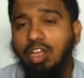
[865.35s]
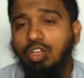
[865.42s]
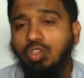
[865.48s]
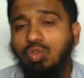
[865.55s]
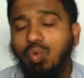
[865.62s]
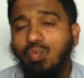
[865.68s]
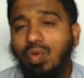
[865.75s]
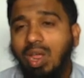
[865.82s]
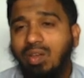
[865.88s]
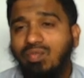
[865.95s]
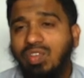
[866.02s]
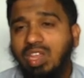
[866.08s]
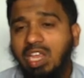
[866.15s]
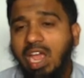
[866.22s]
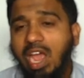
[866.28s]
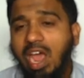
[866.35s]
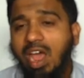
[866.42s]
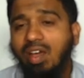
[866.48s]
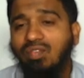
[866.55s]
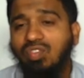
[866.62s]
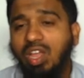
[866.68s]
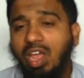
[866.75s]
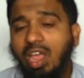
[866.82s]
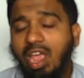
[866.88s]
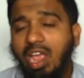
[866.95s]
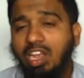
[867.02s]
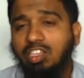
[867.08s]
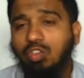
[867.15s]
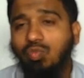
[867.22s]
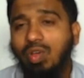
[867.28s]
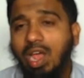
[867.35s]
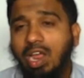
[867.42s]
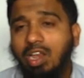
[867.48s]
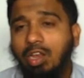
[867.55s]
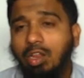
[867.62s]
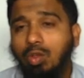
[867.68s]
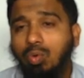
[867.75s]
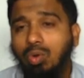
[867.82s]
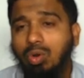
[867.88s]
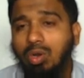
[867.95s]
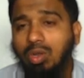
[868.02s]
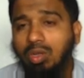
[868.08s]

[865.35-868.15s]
So, when we have the x value,